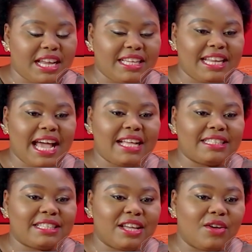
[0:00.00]
it
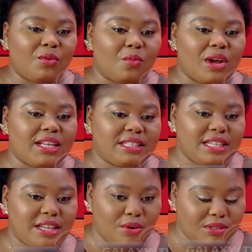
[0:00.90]
has a weighty
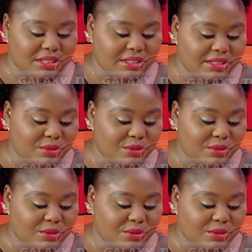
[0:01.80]
content,